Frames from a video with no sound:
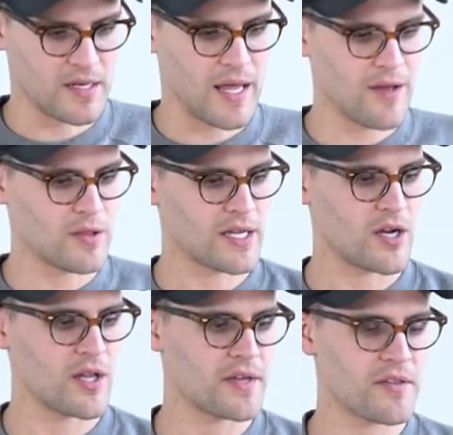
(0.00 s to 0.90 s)
and now like
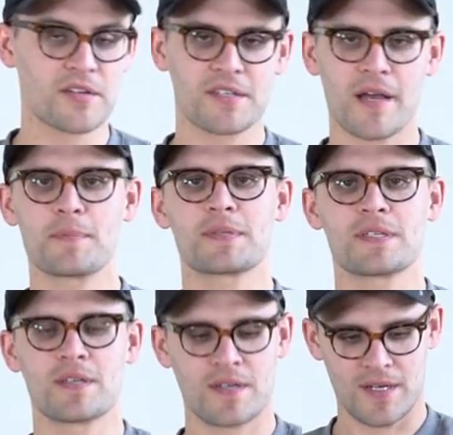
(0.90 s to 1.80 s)
all the other
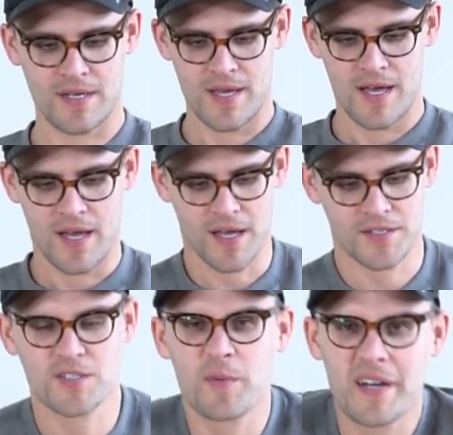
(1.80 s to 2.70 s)
steps, uh,
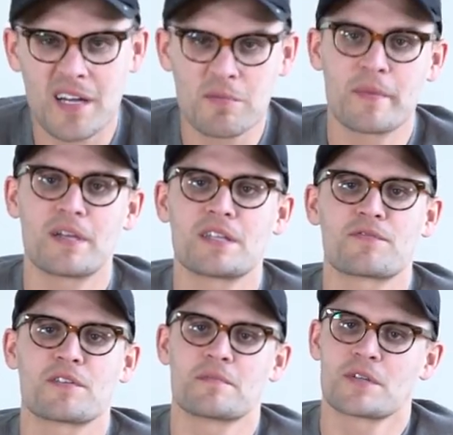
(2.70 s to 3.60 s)
just wait a couple minutes
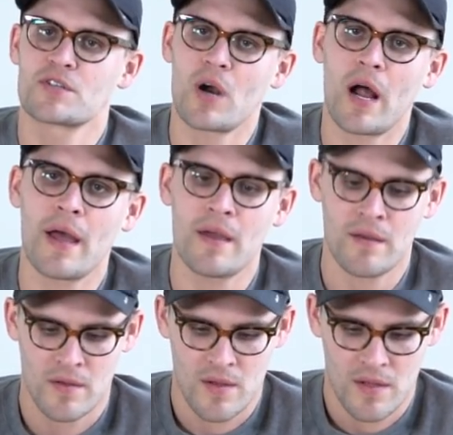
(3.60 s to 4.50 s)
for them to dry.
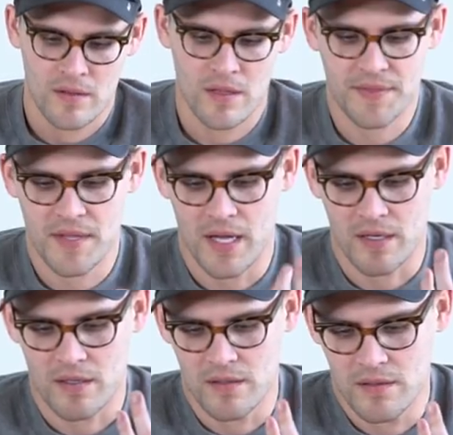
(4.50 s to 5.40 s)
Let
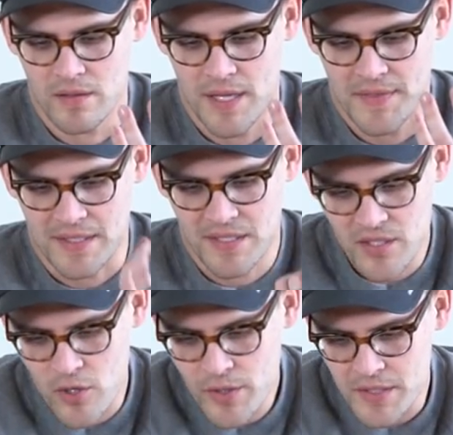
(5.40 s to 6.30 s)
that, let that
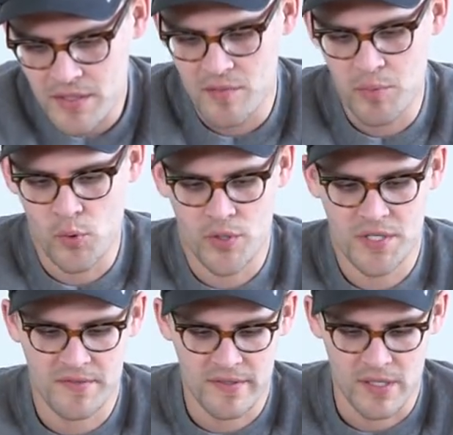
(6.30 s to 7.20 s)
soak into the pores of the